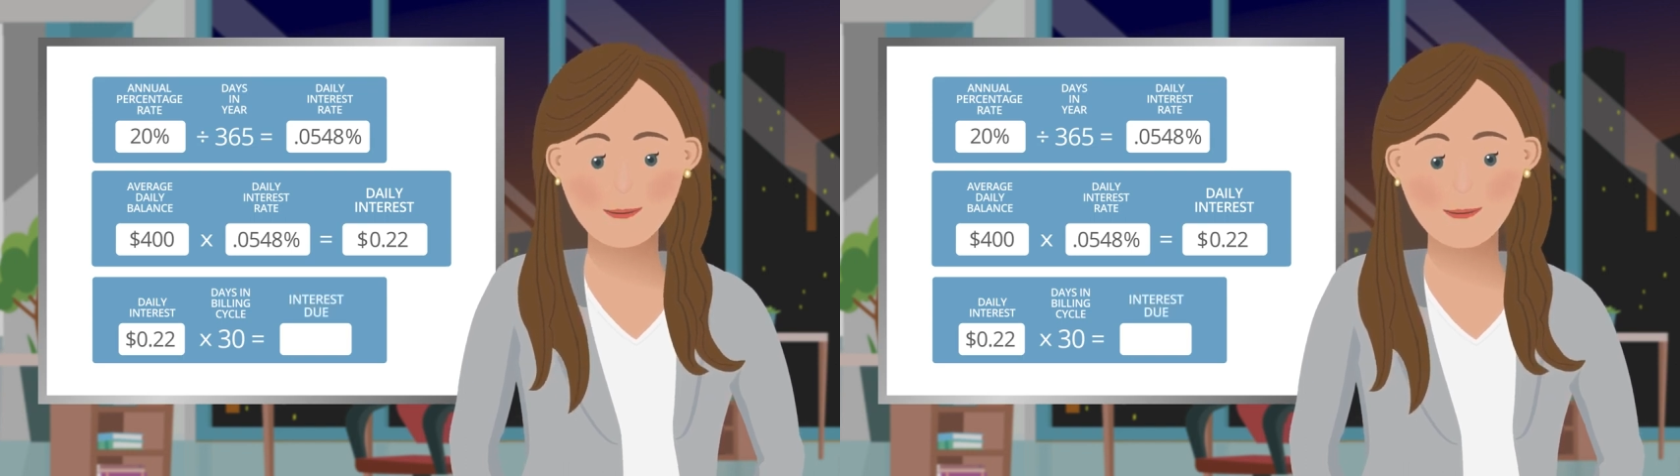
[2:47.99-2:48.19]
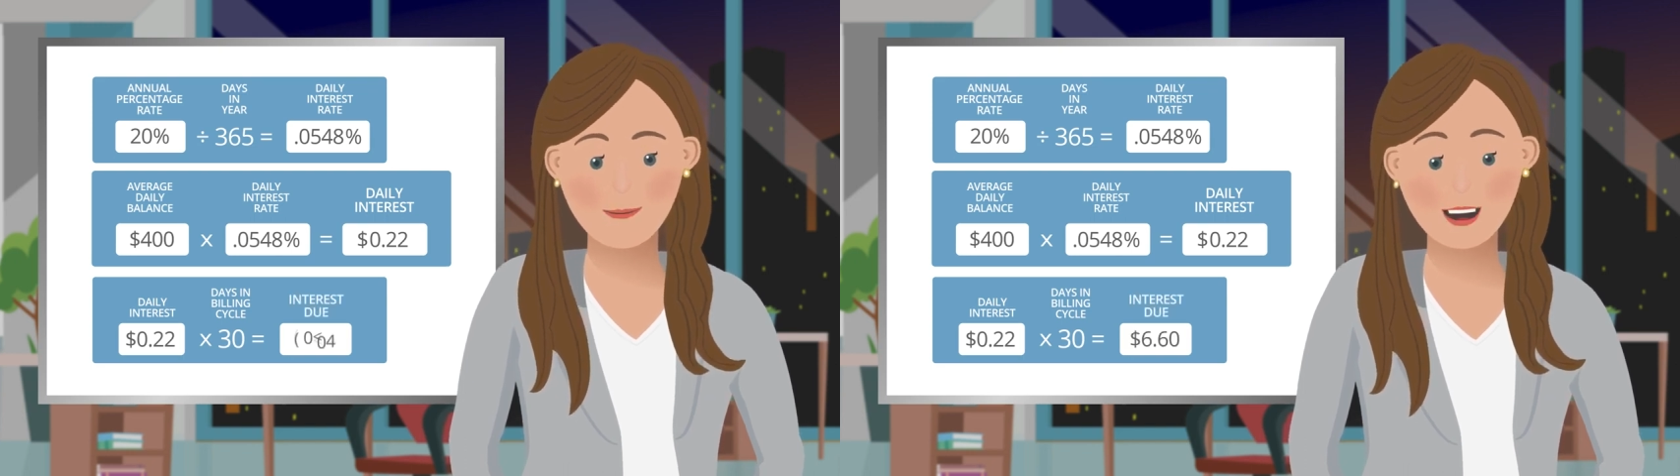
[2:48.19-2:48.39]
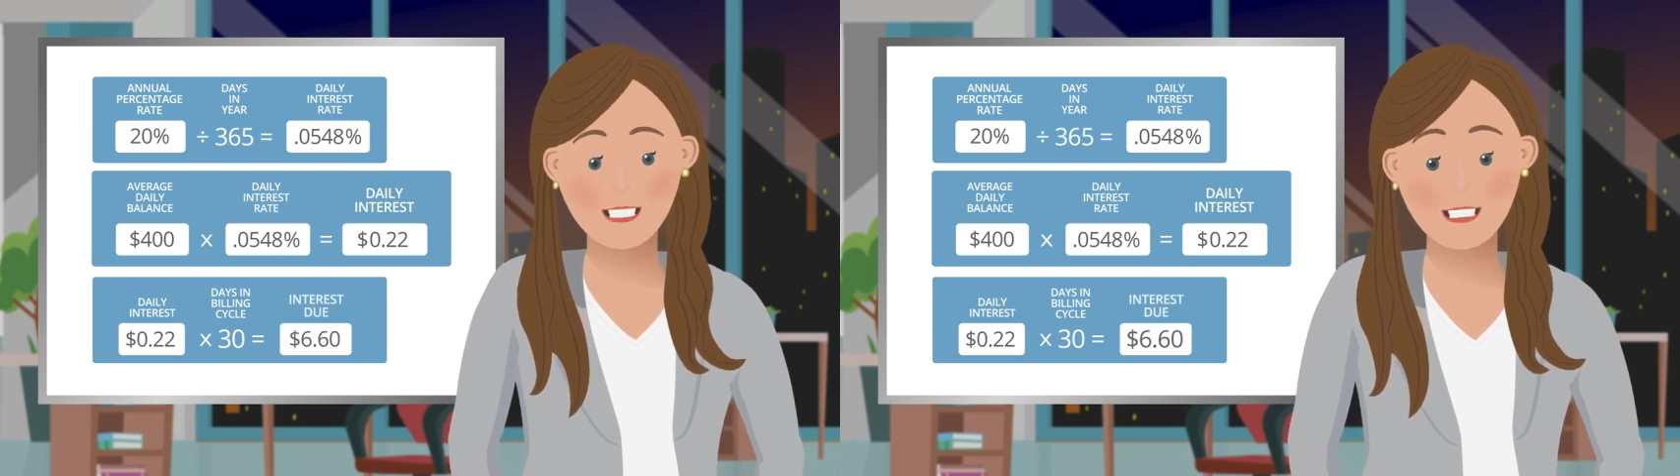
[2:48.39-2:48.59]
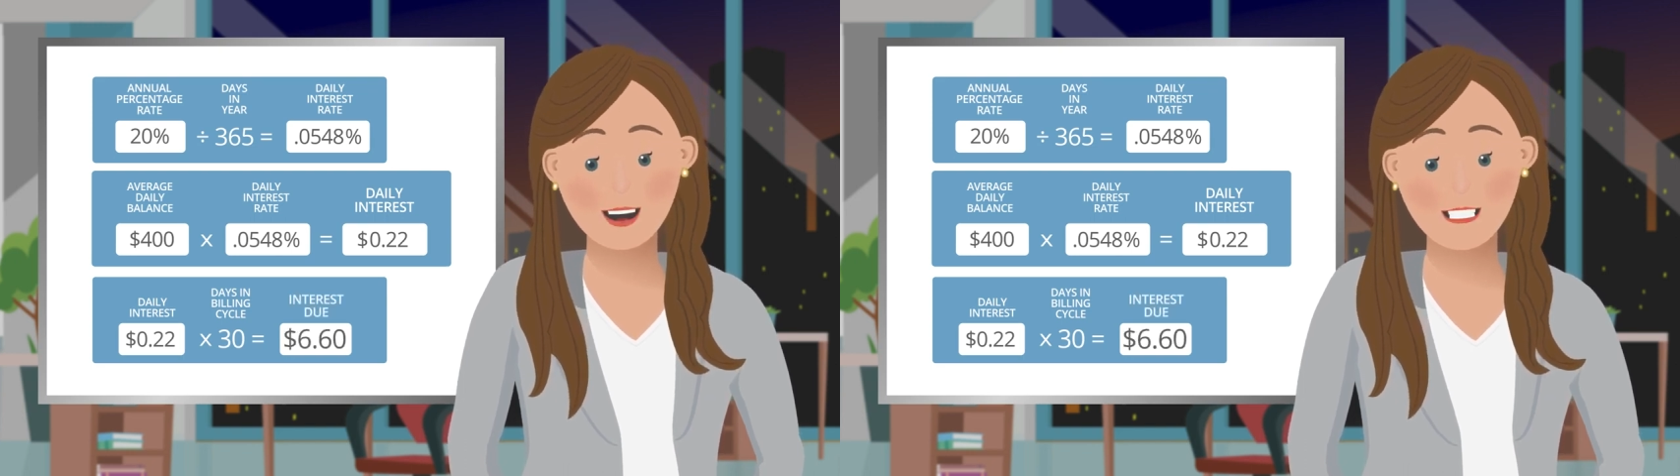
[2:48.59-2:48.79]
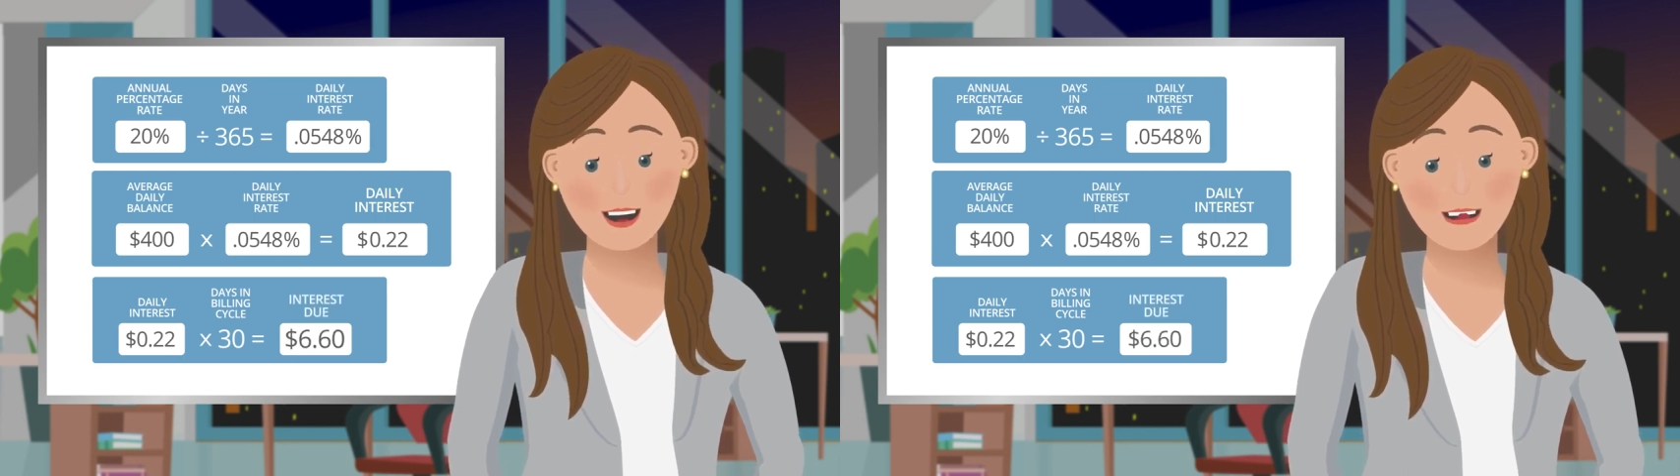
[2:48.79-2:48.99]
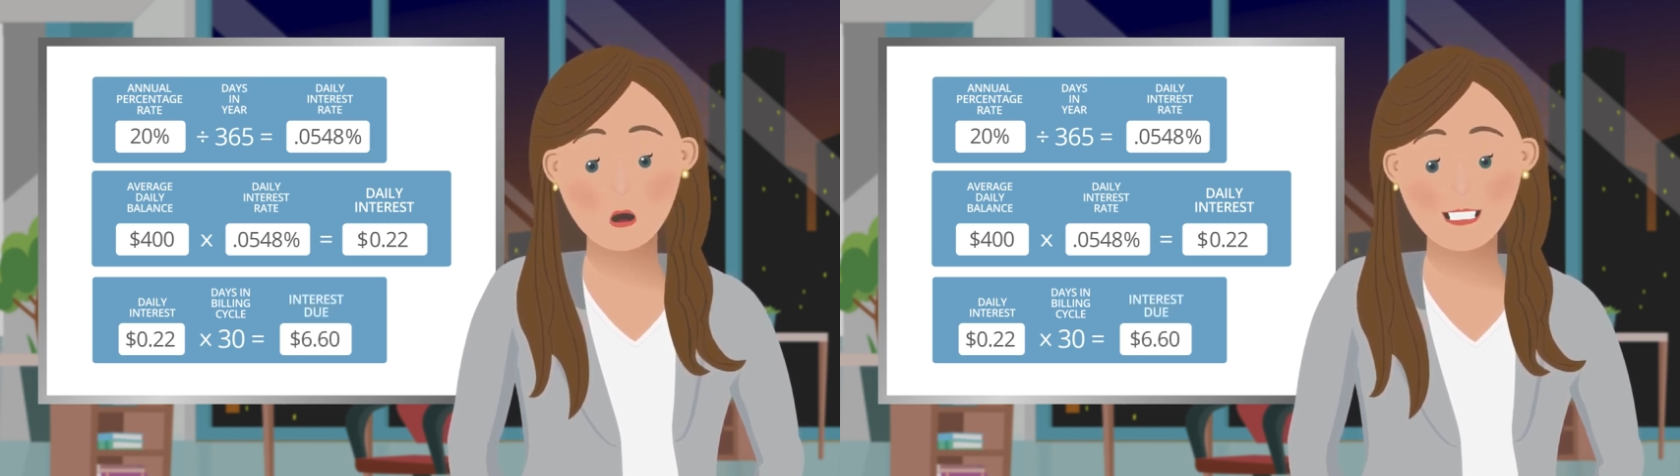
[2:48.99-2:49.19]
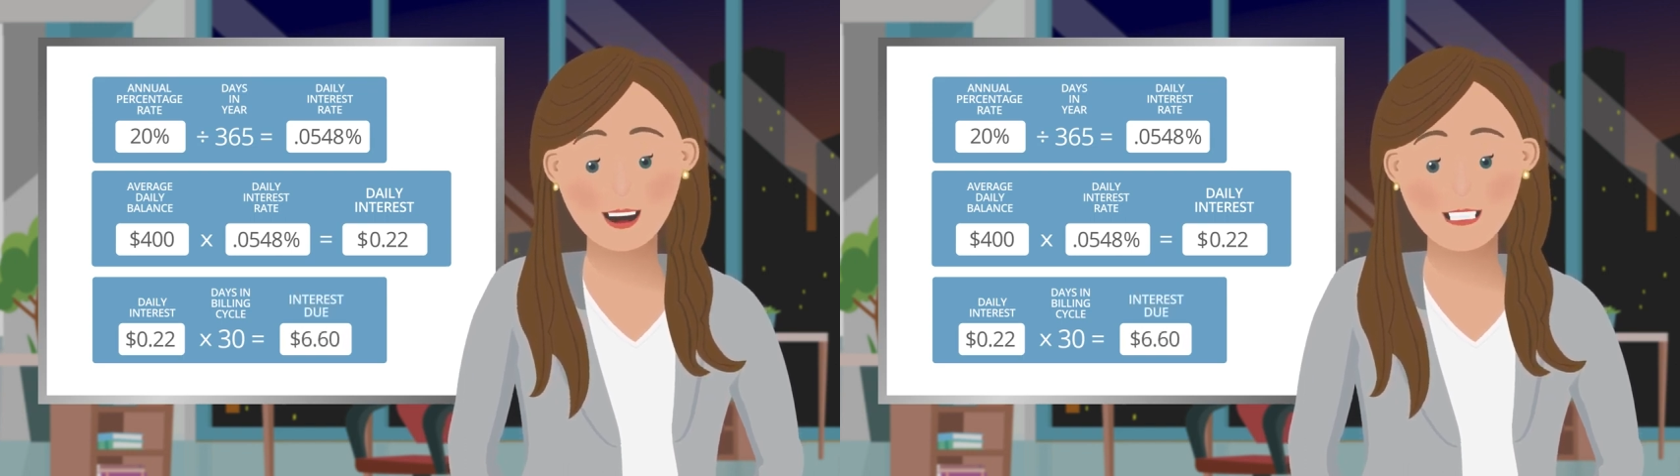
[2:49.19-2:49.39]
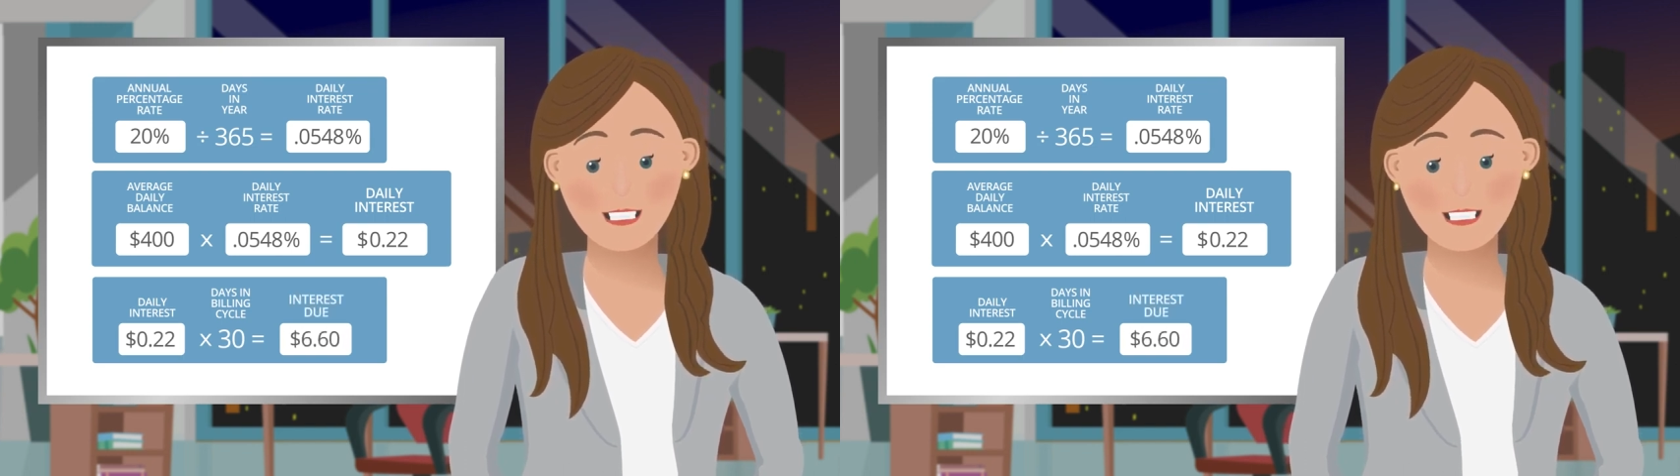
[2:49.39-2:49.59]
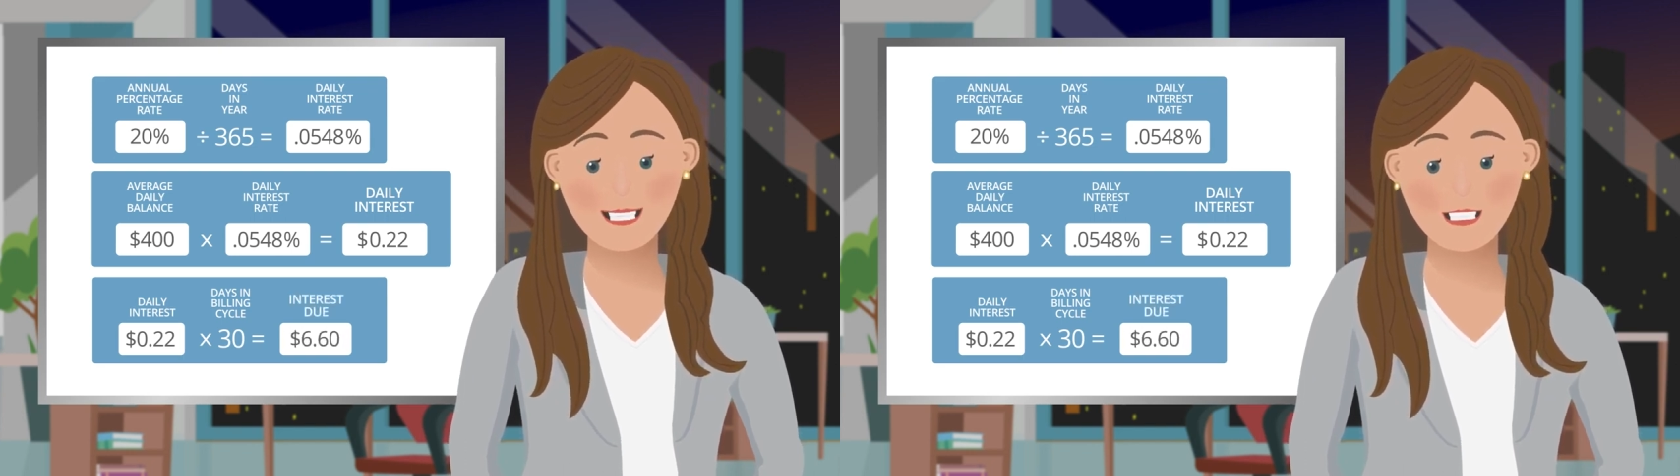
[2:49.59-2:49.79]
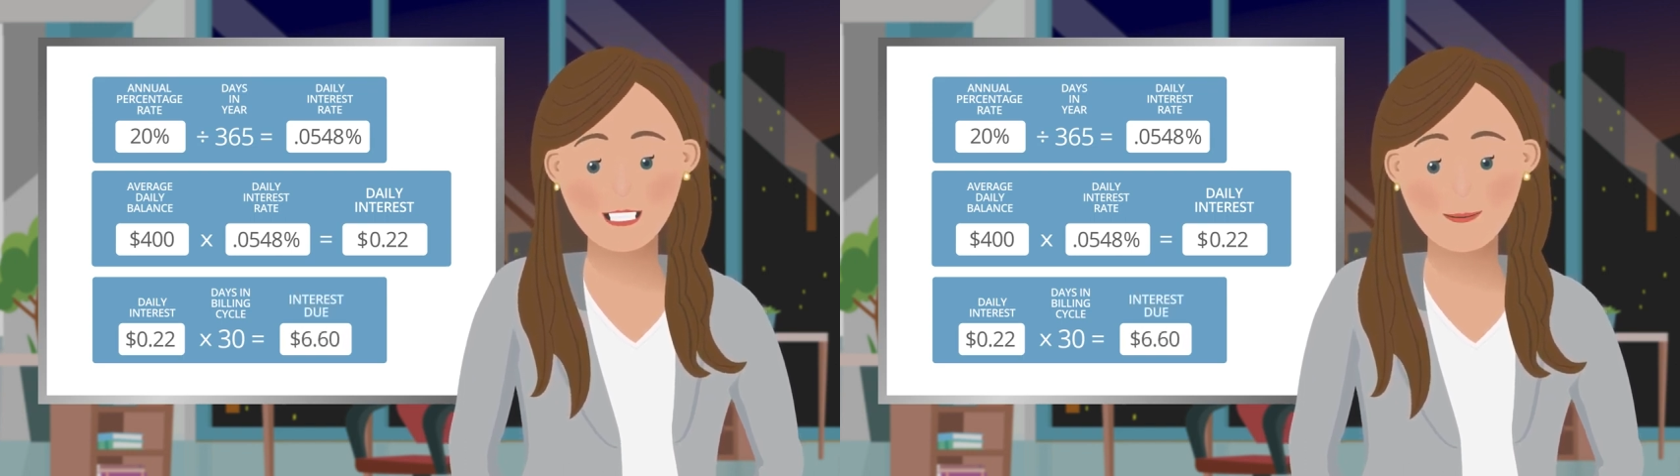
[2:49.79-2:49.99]
which is
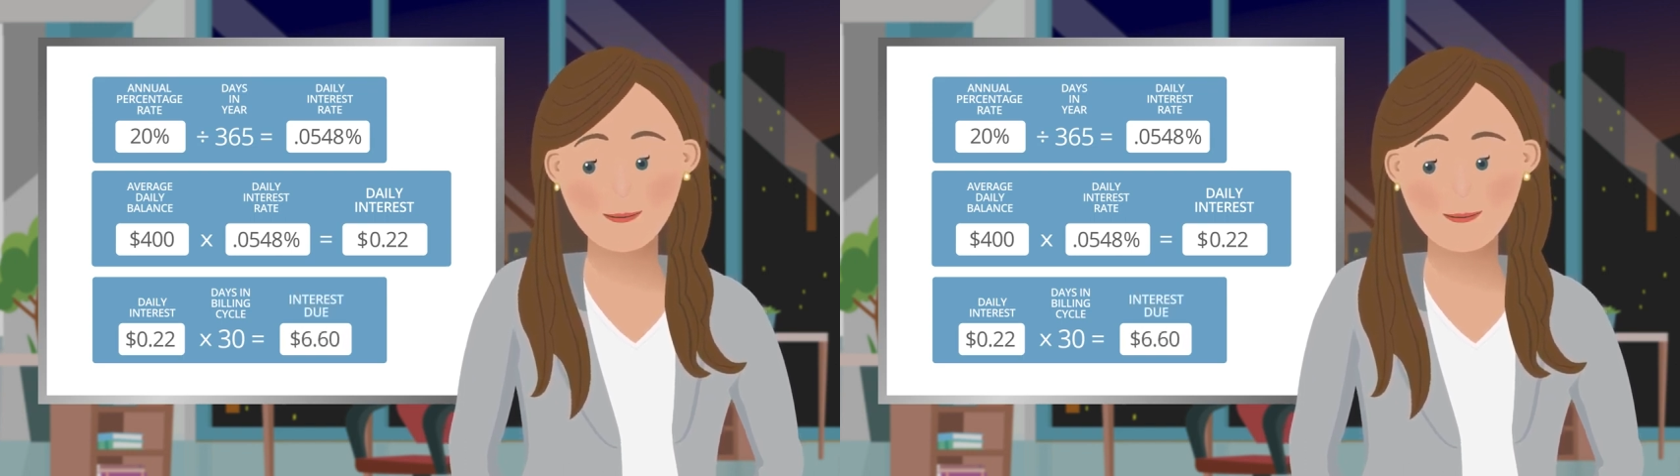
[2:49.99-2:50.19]
$6.60.